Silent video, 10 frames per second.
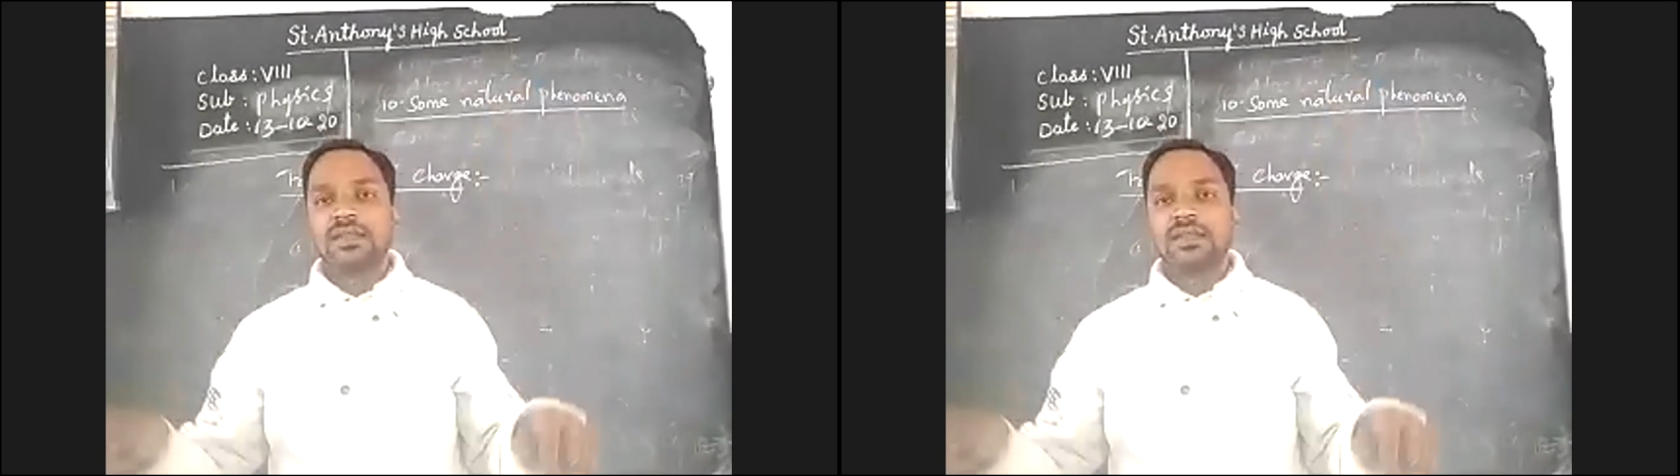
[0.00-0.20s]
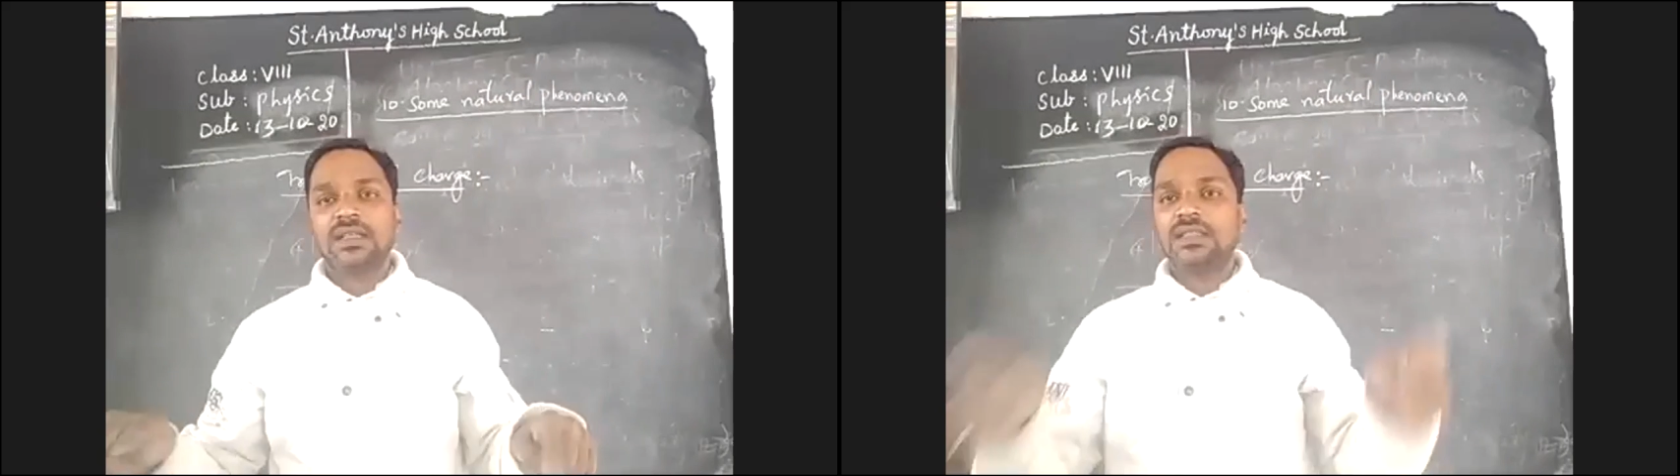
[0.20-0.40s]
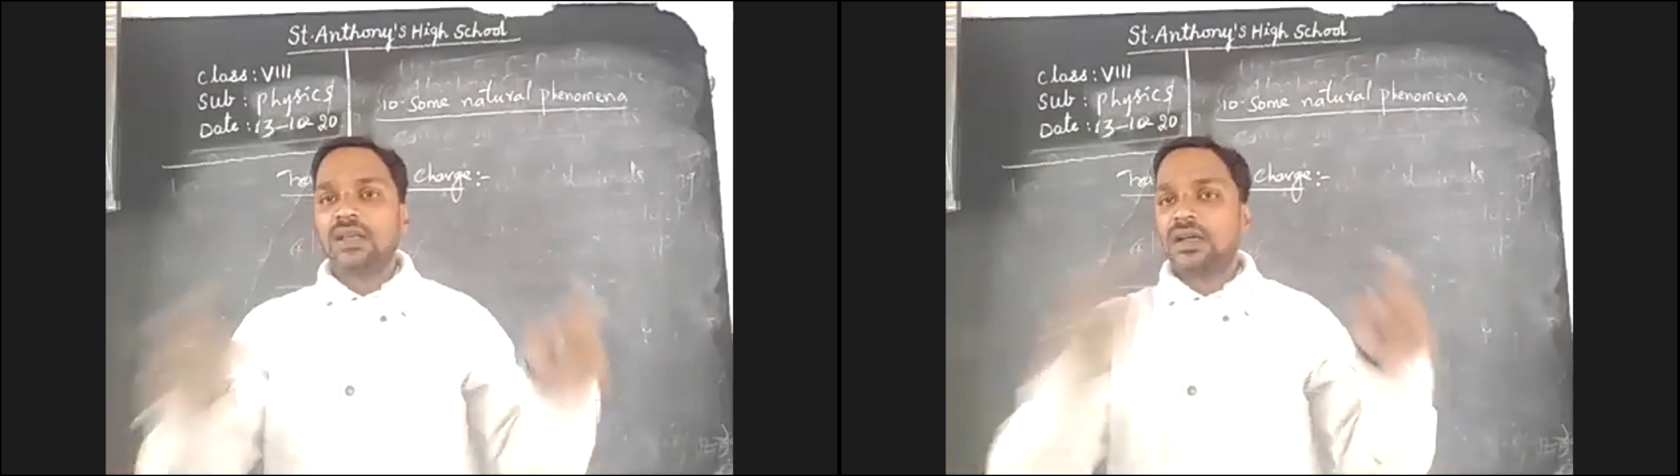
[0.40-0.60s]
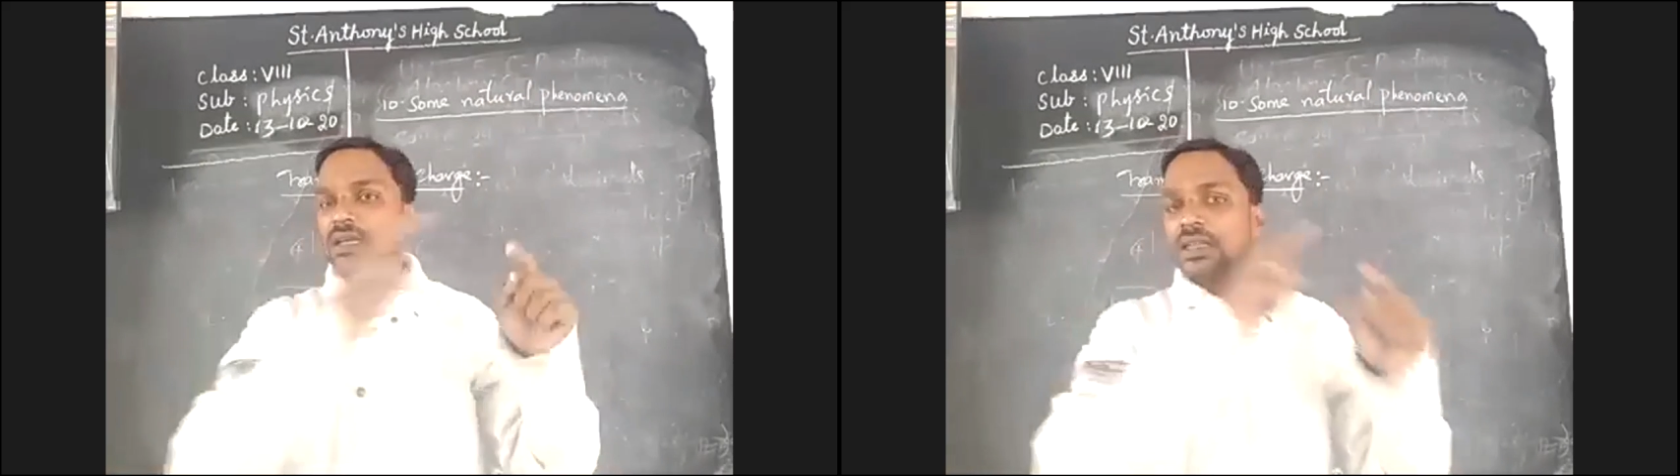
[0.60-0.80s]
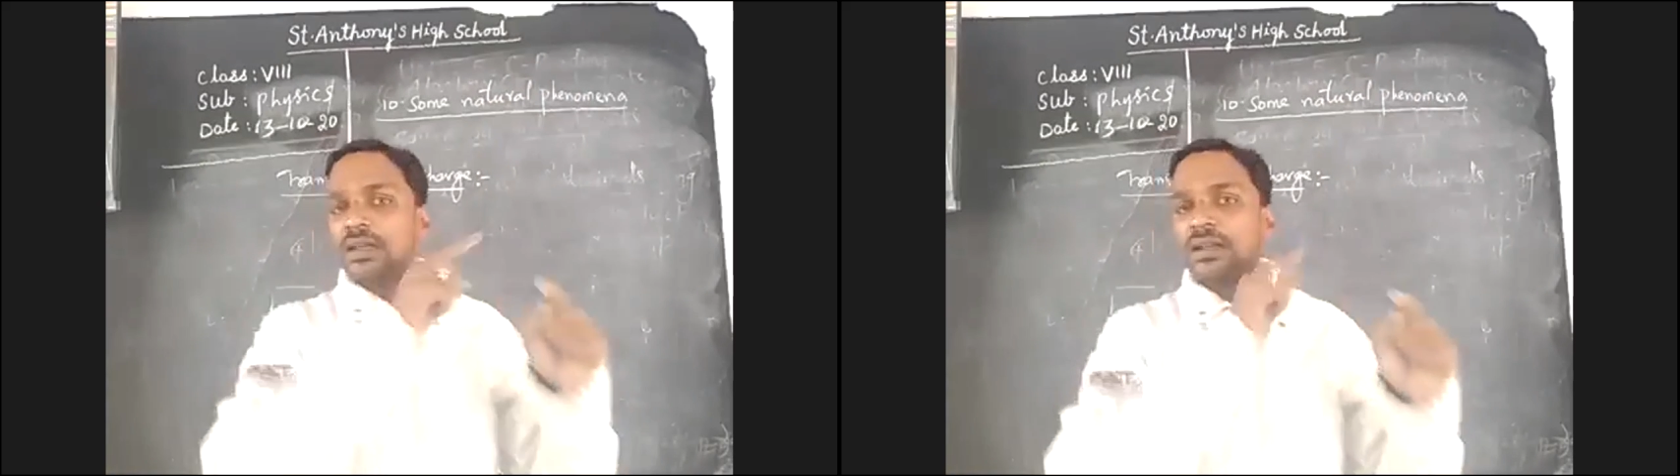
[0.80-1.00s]
In the
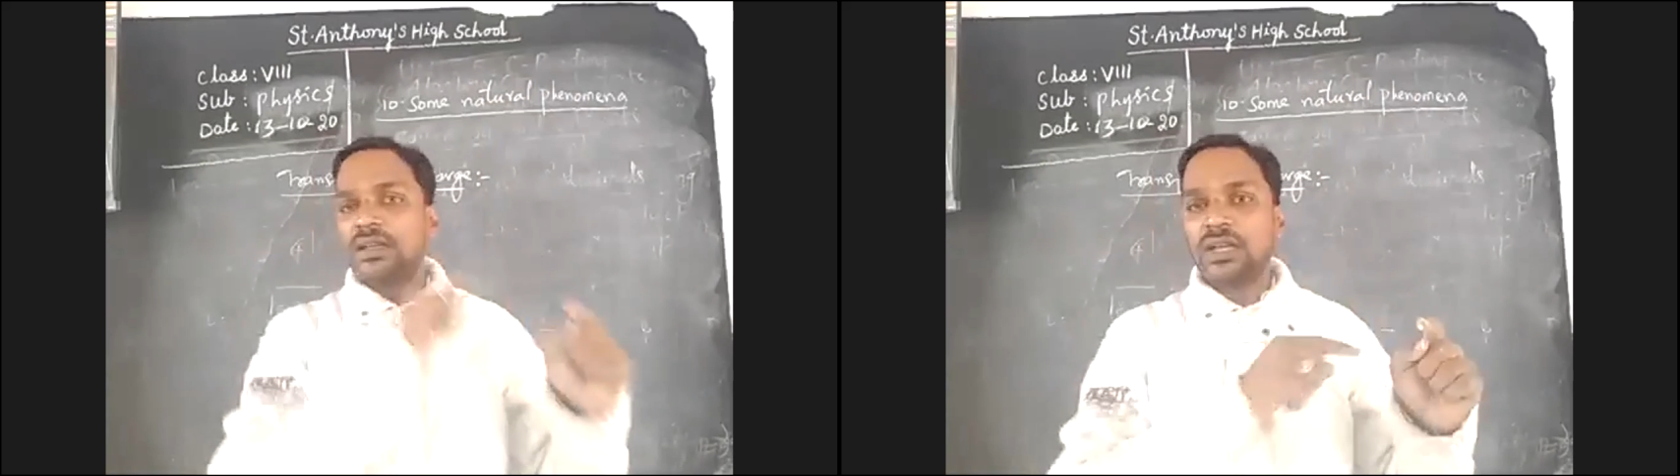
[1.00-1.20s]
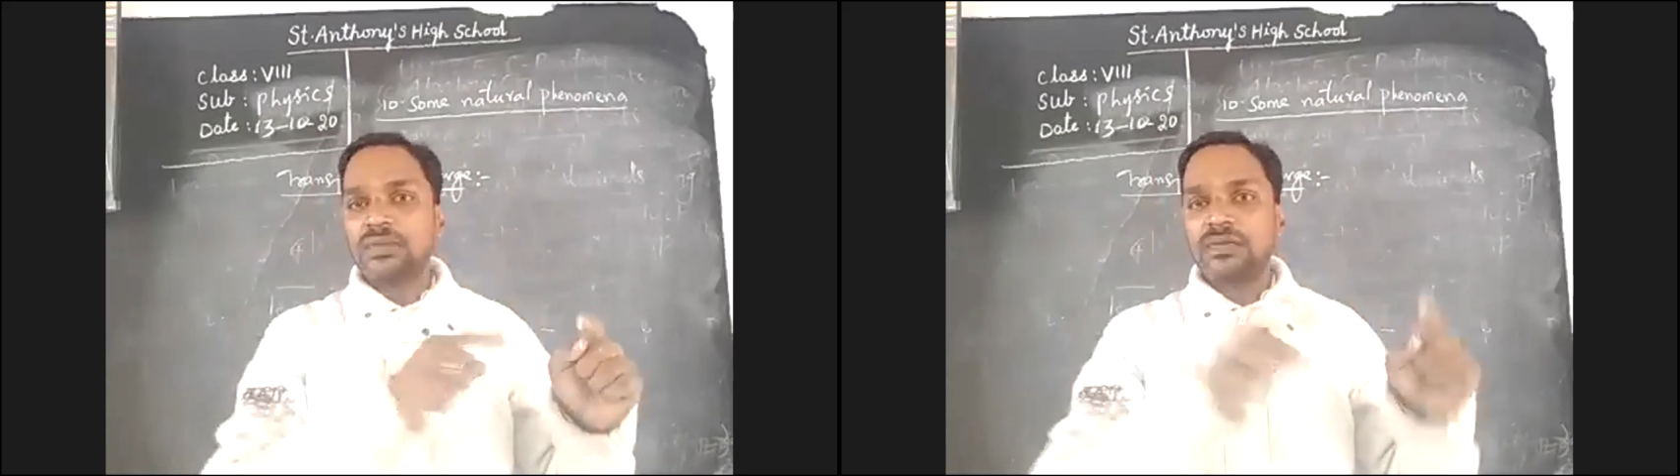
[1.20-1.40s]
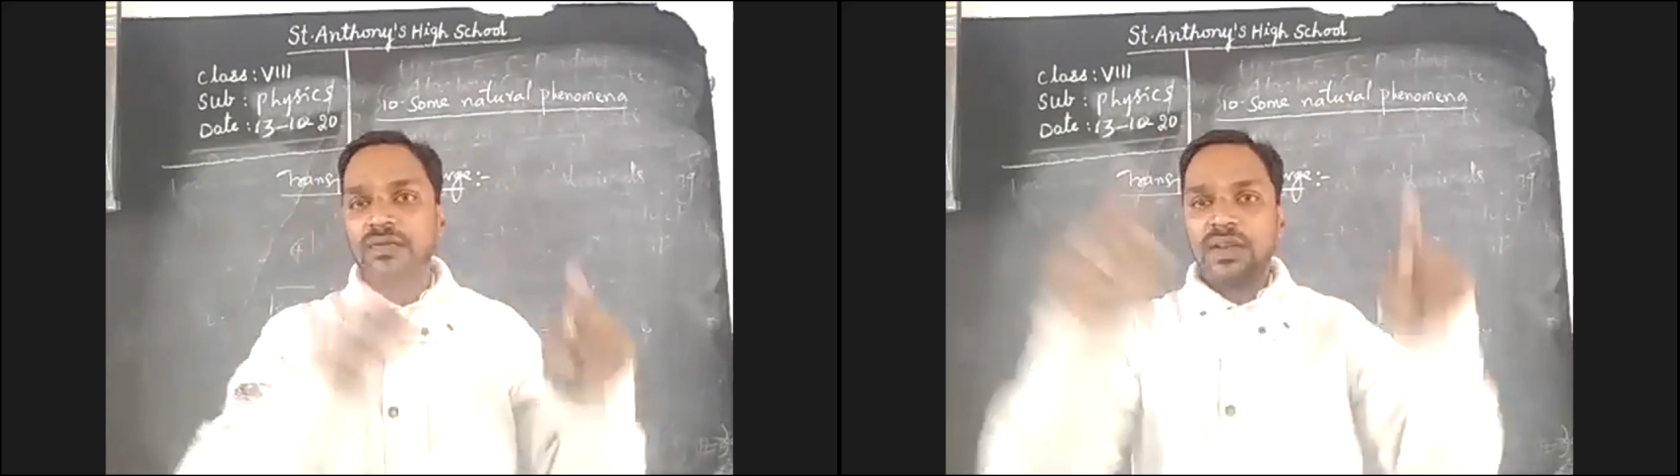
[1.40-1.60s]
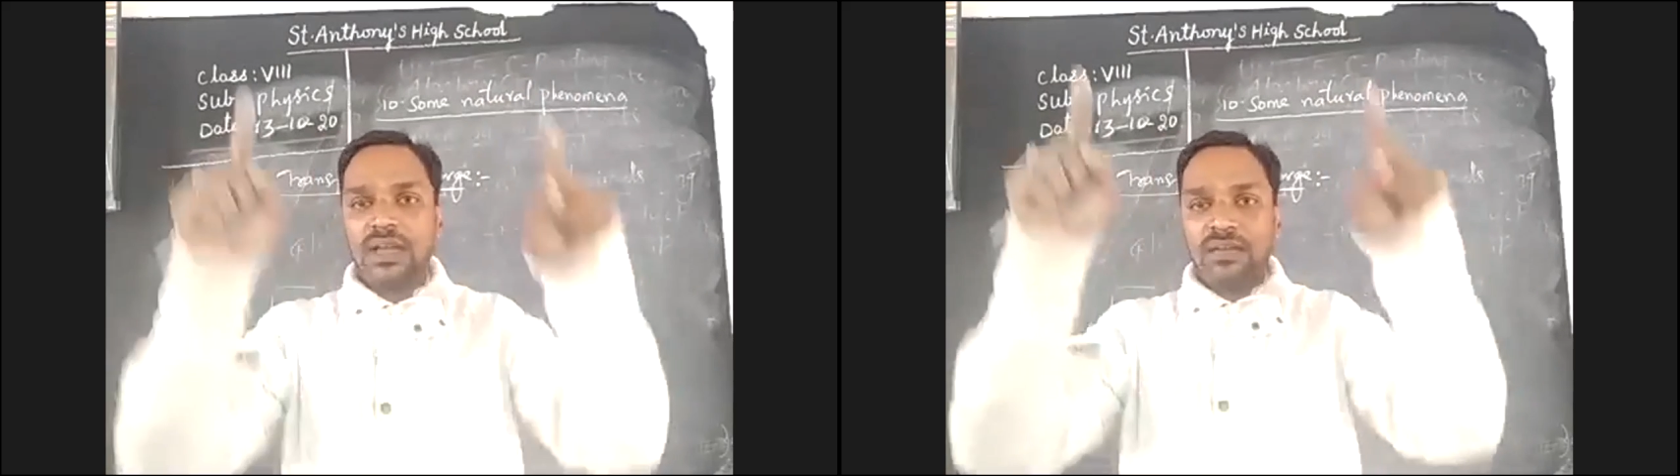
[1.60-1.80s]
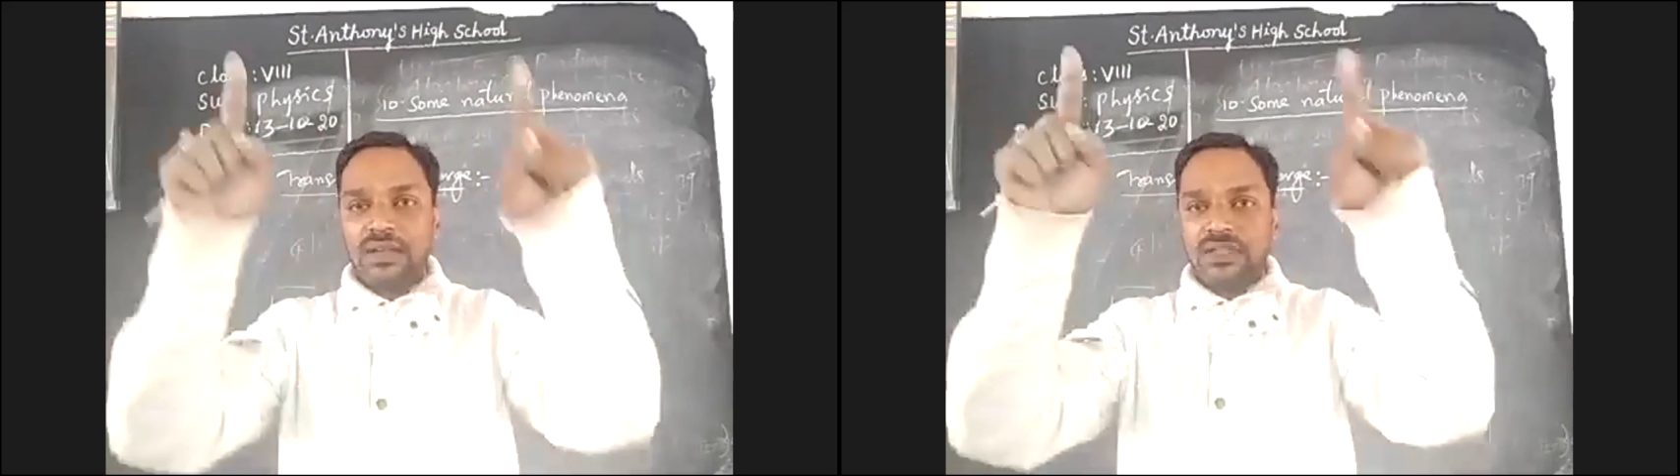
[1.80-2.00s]
kirana shops, we will have
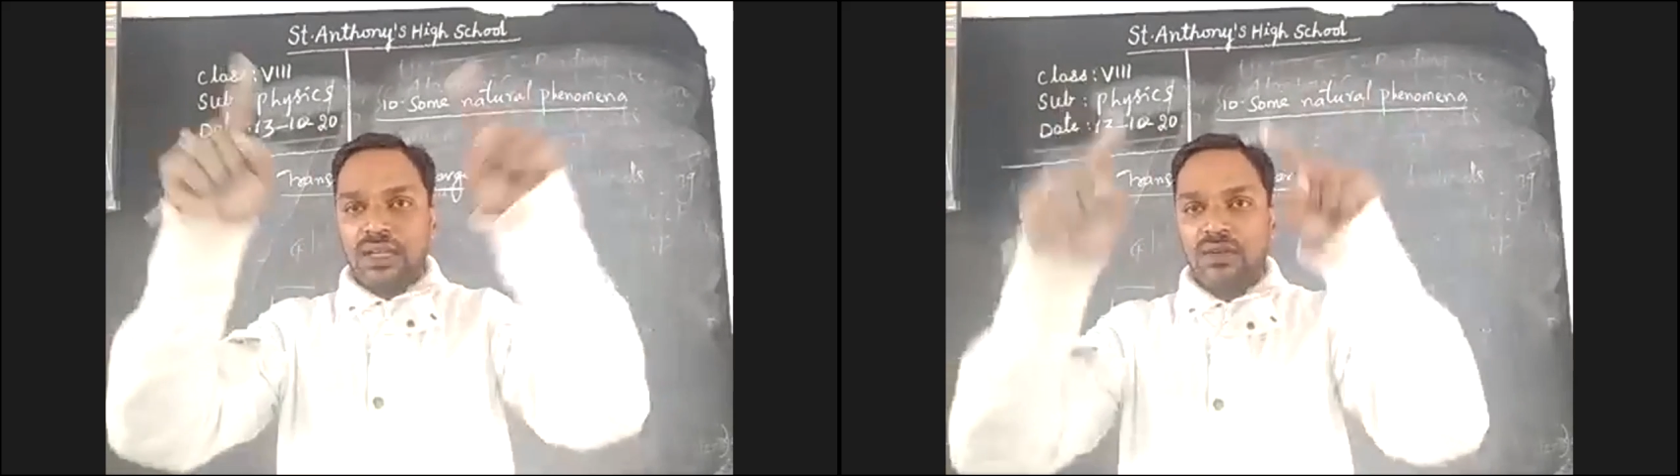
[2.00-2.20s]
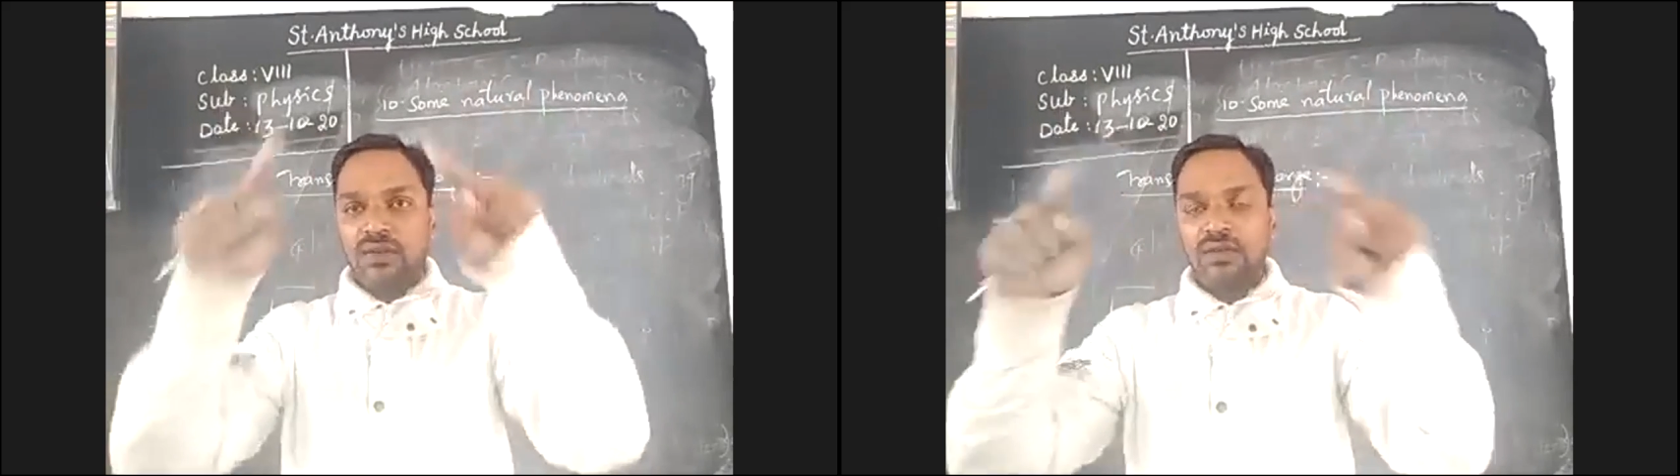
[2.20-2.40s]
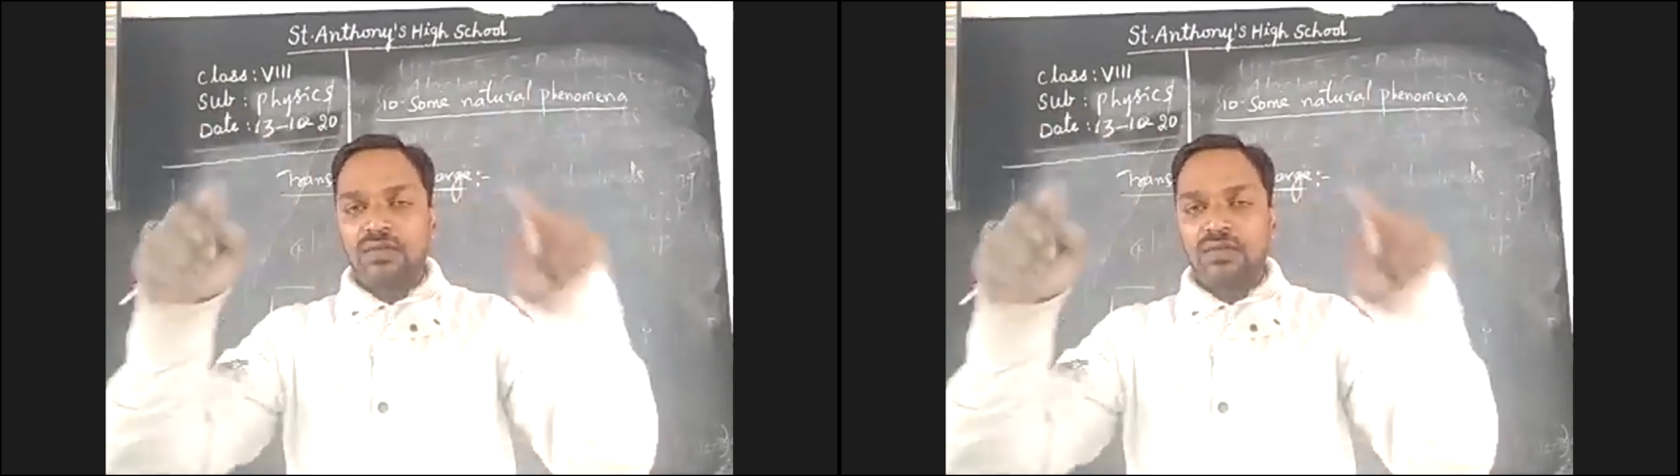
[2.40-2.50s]
a jar, no?